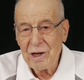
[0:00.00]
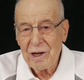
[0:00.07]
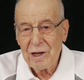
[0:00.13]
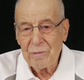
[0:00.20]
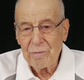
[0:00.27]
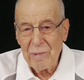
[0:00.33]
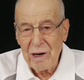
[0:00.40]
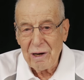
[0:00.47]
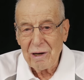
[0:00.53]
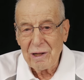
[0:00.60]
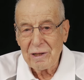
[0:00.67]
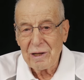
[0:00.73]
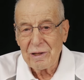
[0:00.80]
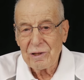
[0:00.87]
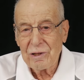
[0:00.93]
in
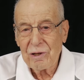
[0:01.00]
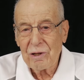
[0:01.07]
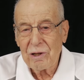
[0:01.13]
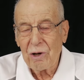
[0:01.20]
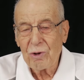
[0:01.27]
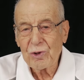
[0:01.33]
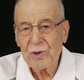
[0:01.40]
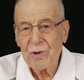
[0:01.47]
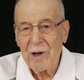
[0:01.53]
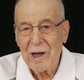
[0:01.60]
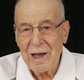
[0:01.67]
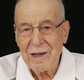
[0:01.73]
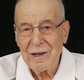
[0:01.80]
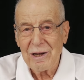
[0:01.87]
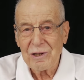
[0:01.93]
Maryland, close to
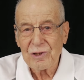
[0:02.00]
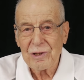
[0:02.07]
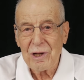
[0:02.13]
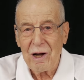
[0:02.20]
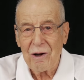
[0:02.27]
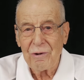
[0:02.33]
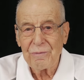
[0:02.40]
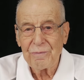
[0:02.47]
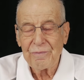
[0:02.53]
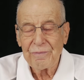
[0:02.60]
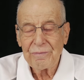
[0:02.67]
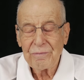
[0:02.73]
Hagerstown.